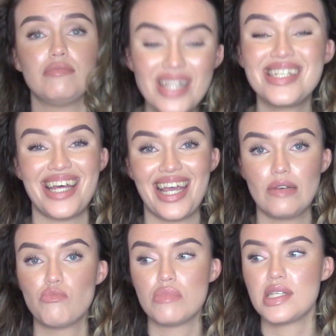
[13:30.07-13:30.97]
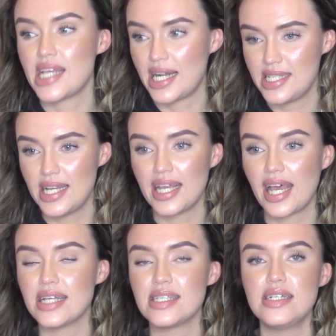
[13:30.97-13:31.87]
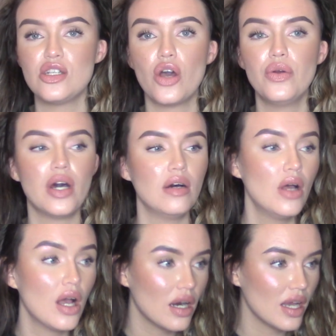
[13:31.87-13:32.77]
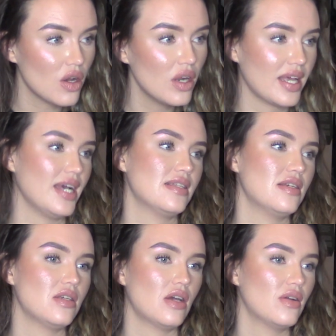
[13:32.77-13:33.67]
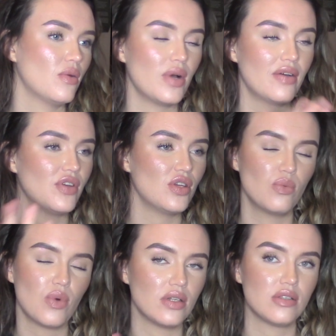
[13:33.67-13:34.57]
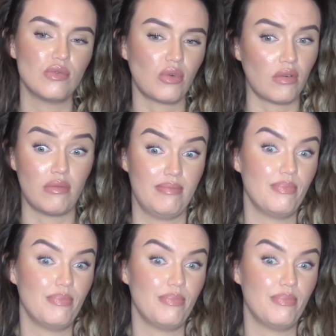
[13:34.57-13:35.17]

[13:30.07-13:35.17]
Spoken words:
Wednesday, salicylic acid toner, glycolic acid toner, whatever you want, well,